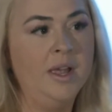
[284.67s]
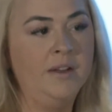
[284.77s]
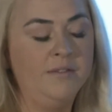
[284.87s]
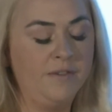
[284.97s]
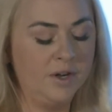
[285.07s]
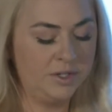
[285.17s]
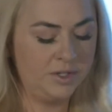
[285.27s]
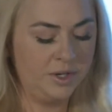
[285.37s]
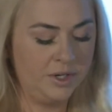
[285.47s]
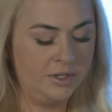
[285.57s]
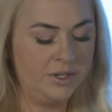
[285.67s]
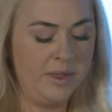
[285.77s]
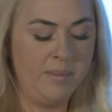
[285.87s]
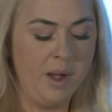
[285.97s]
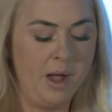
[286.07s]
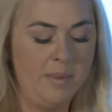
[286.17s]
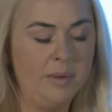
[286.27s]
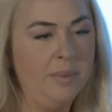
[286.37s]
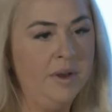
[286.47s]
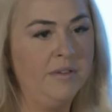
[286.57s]
and first learned that Bob
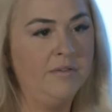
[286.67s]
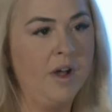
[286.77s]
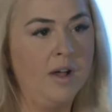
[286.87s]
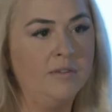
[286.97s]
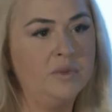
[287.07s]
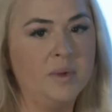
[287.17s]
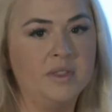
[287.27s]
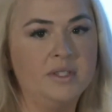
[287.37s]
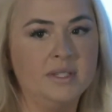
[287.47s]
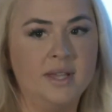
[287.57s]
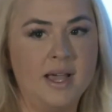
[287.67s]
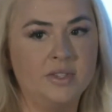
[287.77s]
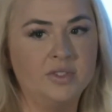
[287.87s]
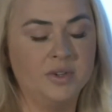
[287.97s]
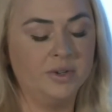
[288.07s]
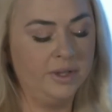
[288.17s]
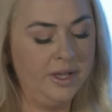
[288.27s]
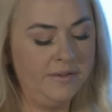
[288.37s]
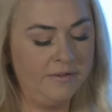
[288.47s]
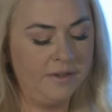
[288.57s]
had been involved with disaster
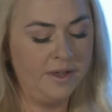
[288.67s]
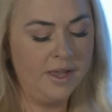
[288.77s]
relief,